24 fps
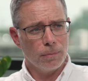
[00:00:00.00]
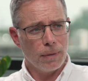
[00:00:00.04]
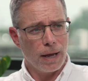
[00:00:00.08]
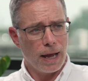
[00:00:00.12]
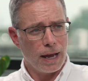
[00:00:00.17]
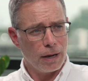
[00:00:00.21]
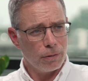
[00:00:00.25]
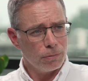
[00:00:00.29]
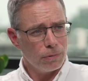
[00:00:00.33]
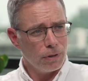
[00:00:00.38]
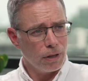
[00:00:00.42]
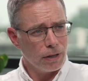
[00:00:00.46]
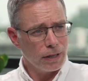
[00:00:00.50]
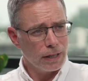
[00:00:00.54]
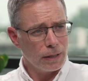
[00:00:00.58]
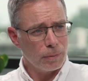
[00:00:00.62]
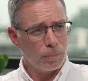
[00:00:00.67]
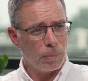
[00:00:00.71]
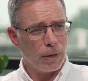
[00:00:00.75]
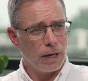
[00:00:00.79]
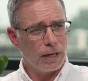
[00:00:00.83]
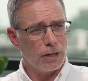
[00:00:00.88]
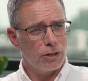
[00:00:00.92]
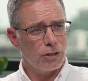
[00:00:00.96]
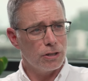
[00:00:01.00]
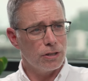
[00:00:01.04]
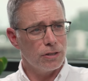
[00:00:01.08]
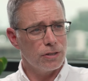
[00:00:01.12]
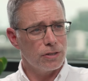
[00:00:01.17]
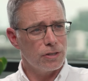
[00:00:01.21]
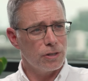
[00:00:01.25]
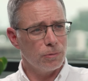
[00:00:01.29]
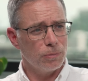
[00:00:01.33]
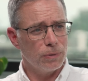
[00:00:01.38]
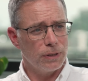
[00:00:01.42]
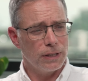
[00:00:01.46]
outlying
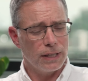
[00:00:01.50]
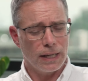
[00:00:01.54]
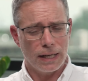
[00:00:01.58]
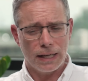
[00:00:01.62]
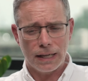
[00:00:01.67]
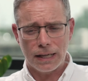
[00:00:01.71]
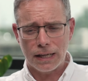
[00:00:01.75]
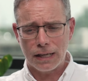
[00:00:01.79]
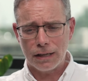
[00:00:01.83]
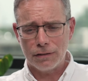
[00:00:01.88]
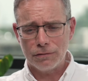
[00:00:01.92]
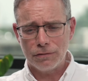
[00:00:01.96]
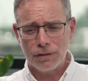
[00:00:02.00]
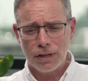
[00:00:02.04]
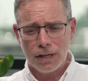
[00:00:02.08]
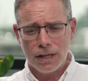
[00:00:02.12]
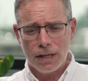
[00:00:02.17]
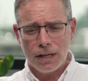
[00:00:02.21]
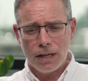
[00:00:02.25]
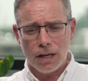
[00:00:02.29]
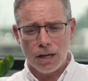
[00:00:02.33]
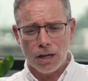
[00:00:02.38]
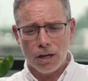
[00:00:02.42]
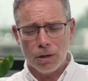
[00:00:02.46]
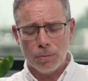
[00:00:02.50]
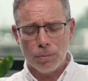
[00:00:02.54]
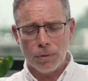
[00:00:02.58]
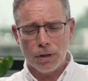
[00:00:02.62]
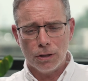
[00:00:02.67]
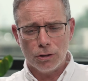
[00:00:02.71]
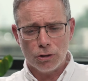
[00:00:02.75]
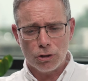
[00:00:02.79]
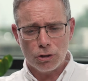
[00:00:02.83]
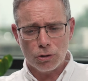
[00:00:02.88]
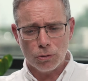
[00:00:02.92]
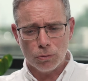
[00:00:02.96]
patients that we have,
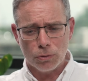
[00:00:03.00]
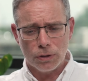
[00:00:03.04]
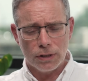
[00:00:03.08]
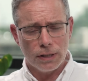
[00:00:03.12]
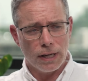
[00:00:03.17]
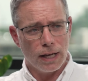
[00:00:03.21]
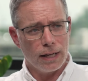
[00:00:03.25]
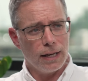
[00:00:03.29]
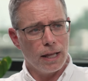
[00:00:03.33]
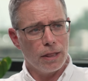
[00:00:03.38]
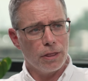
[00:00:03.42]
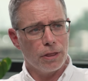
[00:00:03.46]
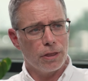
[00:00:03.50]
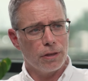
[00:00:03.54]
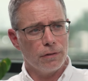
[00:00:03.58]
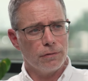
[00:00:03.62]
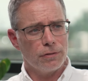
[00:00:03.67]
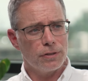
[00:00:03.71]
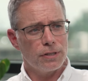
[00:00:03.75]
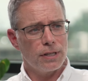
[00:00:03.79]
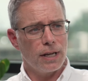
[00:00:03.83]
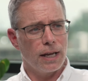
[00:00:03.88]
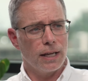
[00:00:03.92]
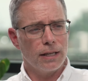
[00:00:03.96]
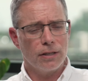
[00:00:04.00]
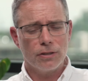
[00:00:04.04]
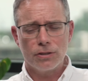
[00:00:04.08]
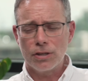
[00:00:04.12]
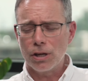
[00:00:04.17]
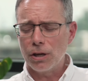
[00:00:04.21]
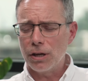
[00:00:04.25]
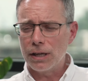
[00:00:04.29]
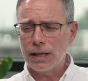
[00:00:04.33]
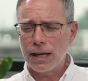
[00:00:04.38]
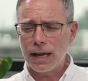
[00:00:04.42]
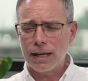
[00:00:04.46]
and shortening that length of stay.
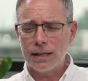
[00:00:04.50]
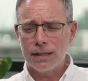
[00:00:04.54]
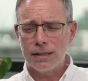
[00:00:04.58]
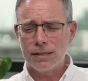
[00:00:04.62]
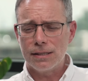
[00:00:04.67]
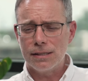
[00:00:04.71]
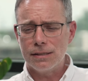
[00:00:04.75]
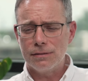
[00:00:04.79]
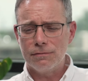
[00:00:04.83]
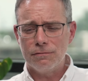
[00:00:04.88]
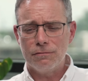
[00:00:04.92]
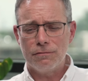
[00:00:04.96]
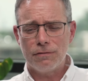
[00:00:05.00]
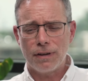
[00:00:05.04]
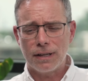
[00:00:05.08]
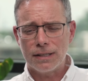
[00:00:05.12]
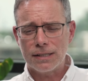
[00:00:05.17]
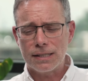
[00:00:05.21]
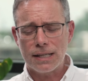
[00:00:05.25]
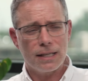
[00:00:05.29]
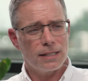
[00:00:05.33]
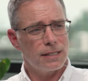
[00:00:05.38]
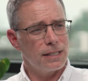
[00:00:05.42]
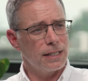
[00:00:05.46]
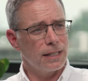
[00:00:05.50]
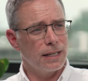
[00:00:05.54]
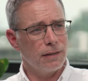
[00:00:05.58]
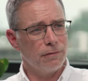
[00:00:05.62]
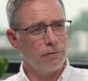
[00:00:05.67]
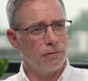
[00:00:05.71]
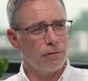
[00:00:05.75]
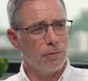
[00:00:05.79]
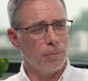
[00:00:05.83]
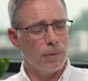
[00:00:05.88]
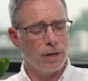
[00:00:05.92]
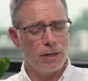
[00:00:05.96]
So again, this is fantastic
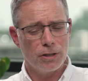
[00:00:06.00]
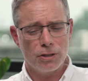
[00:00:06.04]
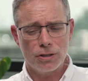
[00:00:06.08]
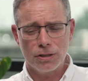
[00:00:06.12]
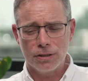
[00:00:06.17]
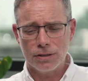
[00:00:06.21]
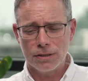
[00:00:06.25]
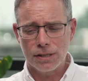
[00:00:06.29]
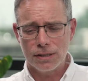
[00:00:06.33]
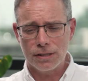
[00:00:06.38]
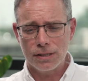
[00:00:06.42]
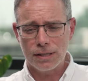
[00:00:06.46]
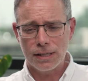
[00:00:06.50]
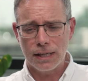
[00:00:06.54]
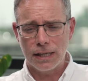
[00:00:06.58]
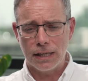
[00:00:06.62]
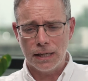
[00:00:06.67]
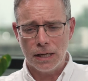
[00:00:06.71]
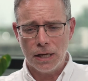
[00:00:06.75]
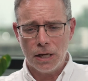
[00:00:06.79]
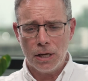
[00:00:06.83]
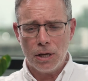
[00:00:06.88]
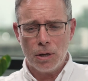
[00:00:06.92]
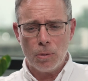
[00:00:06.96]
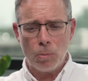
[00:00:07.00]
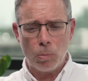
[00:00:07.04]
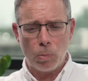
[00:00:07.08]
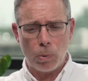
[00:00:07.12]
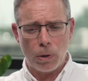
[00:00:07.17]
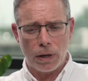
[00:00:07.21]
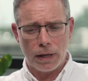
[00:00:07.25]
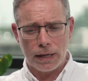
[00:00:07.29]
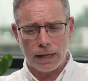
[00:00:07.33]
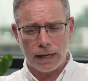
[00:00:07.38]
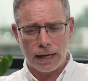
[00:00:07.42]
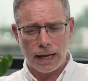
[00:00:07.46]
information to see
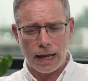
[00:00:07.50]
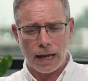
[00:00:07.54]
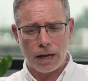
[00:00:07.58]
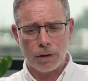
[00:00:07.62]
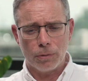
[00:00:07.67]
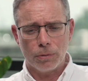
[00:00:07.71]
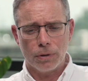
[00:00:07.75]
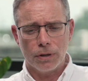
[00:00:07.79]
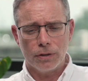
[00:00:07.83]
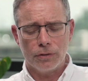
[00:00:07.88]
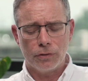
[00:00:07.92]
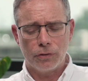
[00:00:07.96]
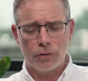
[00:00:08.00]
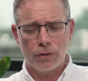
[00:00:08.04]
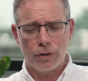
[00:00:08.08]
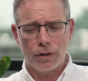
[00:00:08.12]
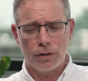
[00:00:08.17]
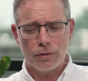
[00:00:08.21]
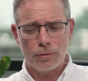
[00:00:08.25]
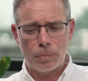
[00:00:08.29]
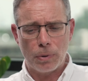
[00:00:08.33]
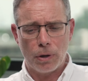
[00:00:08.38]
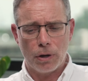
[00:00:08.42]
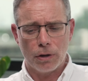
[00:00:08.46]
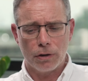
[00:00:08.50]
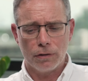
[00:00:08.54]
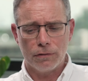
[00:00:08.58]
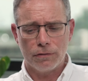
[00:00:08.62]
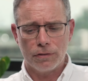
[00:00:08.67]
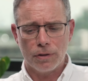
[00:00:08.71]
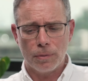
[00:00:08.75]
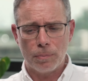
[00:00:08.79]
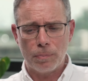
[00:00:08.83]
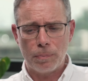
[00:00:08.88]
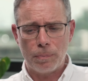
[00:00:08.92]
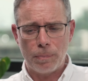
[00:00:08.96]
playing out as part of
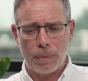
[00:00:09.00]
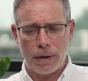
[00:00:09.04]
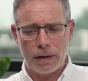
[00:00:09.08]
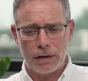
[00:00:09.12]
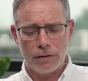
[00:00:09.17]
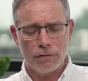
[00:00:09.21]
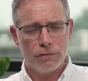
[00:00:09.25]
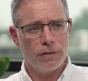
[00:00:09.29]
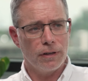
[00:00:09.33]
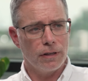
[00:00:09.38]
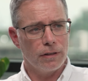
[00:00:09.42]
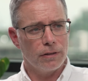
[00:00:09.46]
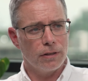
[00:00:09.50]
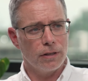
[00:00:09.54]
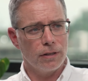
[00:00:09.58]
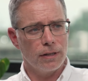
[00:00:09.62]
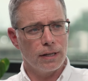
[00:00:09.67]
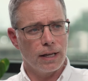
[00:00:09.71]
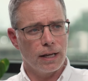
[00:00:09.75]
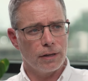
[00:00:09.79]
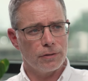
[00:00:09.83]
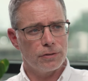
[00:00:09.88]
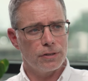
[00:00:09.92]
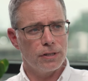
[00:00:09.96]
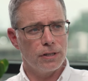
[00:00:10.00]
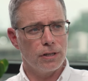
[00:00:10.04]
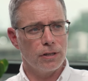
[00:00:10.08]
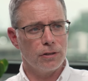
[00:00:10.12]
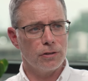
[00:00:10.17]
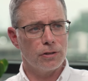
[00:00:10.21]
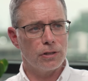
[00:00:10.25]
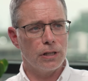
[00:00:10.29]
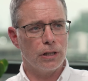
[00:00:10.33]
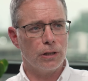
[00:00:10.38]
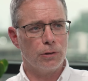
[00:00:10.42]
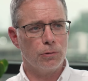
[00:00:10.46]
the benefit that the Alcidion
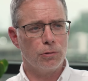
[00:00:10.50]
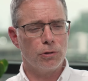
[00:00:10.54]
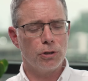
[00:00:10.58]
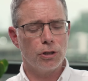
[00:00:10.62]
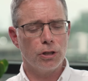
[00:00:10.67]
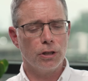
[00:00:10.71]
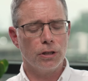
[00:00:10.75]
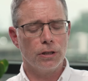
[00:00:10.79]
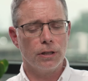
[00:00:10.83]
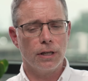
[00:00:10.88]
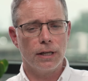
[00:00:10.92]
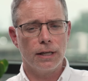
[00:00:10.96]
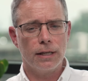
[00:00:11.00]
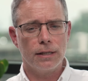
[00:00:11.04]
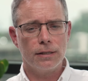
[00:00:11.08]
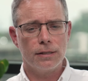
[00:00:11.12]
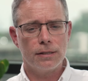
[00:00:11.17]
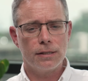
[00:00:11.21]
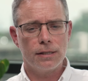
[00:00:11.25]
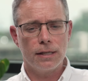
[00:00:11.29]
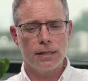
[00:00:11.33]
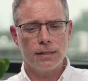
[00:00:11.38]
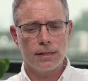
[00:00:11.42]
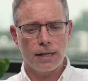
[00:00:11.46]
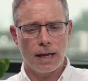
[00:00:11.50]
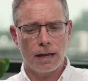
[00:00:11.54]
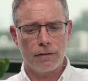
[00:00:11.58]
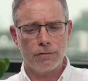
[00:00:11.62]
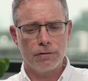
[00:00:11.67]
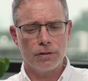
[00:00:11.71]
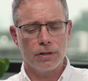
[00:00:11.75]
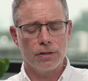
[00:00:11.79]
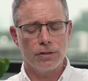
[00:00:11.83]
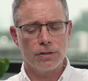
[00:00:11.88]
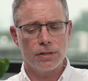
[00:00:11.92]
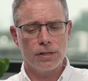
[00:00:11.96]
solution is
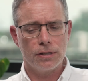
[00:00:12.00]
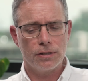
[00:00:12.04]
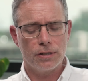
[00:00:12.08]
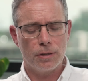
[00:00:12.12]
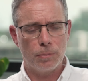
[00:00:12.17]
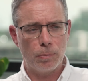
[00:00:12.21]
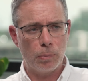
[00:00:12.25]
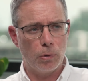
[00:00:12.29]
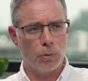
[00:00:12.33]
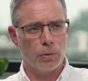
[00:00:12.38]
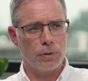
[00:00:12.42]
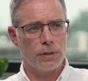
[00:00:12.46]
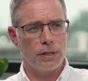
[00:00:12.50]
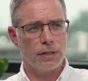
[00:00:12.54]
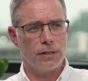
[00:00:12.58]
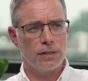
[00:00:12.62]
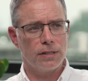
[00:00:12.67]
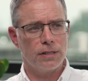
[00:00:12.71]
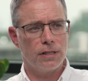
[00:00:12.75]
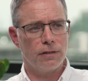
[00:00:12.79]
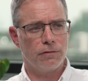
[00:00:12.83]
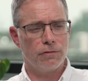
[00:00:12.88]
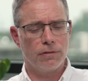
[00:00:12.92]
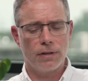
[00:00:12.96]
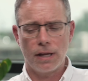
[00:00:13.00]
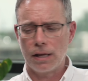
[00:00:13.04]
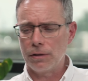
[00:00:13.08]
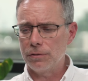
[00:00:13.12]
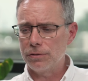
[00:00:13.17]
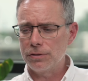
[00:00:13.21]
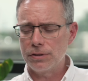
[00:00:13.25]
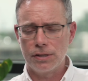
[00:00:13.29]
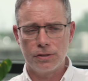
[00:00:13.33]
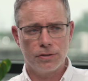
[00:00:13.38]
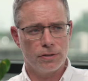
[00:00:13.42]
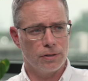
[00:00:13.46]
having as it's deployed into different health
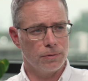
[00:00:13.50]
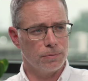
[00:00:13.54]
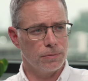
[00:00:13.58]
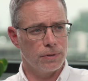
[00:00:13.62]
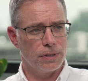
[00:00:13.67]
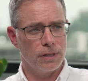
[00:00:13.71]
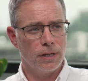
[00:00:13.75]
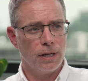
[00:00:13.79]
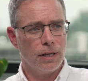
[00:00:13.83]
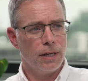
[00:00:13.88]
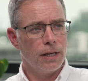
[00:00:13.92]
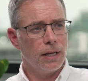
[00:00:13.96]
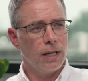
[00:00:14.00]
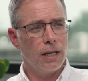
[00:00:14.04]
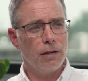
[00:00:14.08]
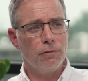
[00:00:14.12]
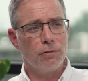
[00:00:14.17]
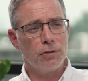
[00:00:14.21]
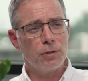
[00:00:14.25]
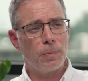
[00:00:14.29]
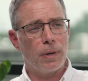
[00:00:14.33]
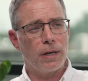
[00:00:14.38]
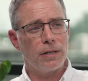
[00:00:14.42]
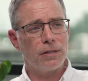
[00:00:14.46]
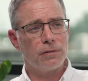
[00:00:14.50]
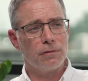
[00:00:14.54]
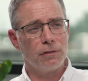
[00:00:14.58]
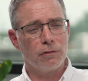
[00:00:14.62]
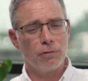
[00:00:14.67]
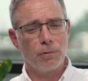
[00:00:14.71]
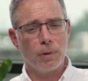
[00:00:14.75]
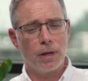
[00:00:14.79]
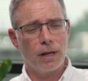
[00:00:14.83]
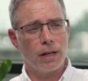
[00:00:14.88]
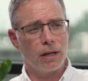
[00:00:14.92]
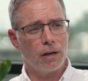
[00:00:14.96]
systems, irrespective of
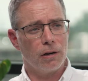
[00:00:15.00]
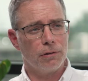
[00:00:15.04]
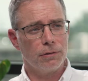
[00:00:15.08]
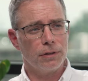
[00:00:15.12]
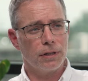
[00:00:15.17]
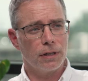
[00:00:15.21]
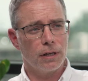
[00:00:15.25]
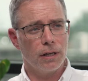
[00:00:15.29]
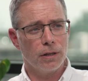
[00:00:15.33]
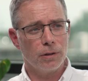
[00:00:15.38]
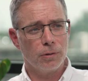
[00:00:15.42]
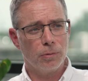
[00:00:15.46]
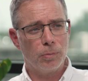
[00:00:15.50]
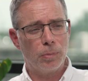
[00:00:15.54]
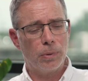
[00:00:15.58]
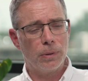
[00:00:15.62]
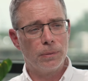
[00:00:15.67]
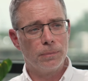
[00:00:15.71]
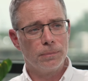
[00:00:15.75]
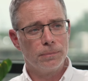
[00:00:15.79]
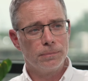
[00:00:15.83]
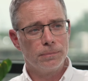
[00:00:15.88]
where they are on the globe.